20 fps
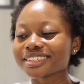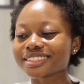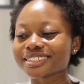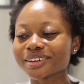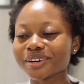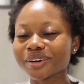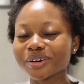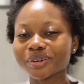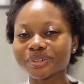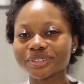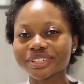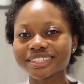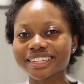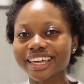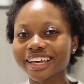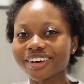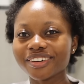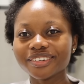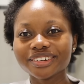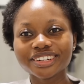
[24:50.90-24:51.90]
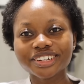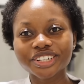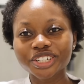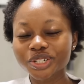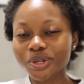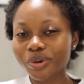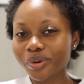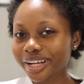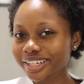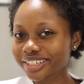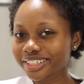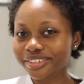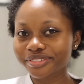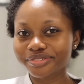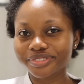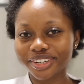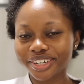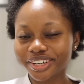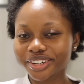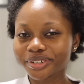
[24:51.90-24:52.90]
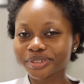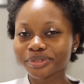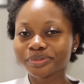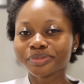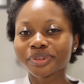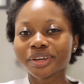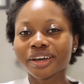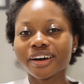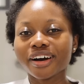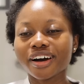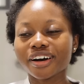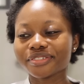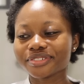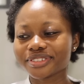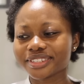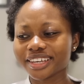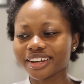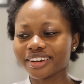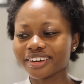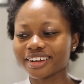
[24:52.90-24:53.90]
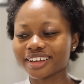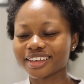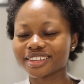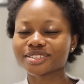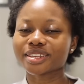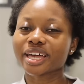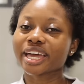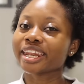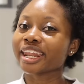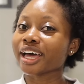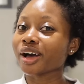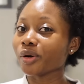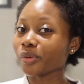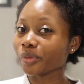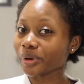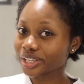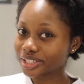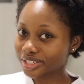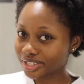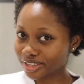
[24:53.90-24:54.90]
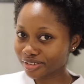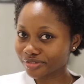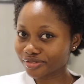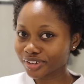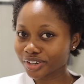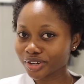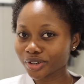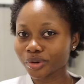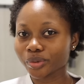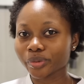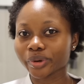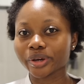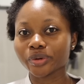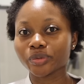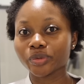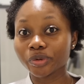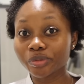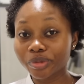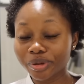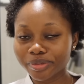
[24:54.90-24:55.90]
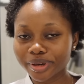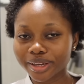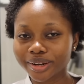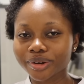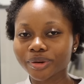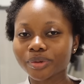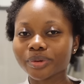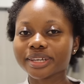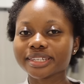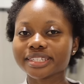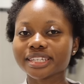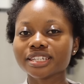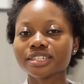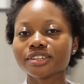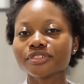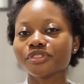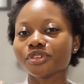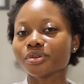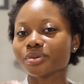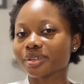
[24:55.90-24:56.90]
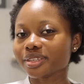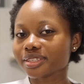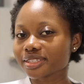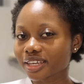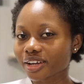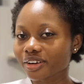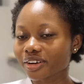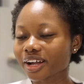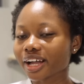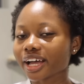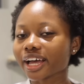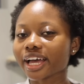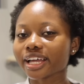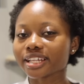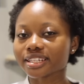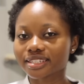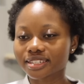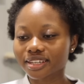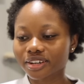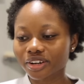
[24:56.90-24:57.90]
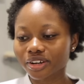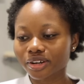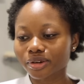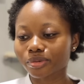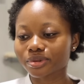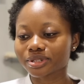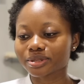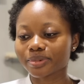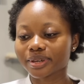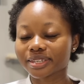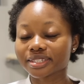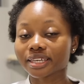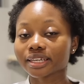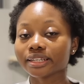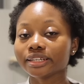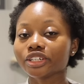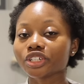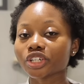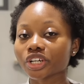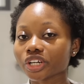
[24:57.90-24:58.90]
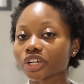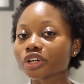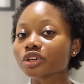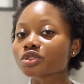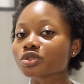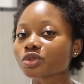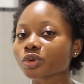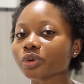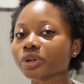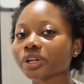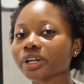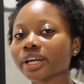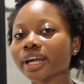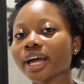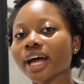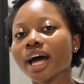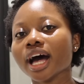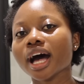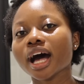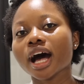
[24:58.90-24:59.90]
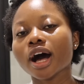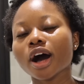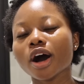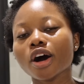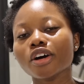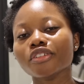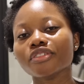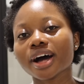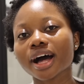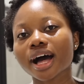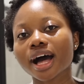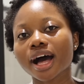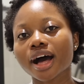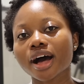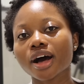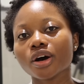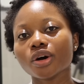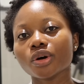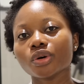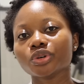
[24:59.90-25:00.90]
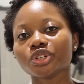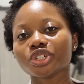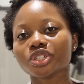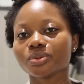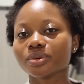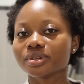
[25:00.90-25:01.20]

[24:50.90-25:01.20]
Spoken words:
So she's like, oh, didn't you watch the video of Sarah? So I now went to the video where Wumi Bello was interviewing Sarah, and Sarah was basically sharing her story of how she